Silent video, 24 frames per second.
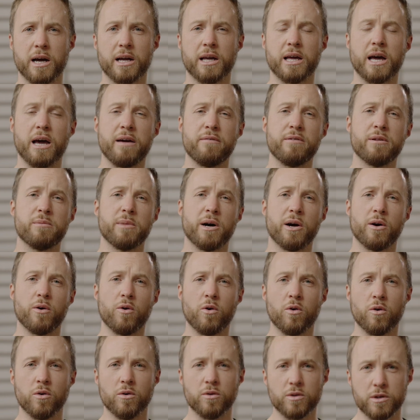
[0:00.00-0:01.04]
gave it my
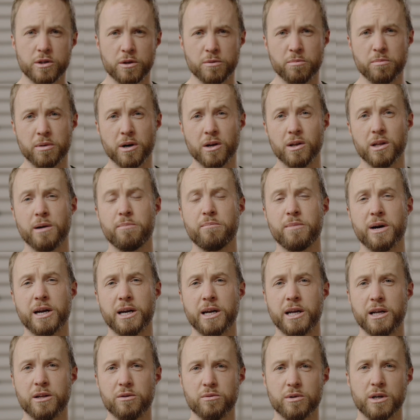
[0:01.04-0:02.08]
all to build up my
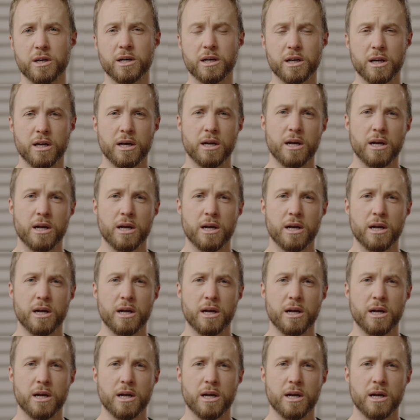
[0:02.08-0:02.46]
network.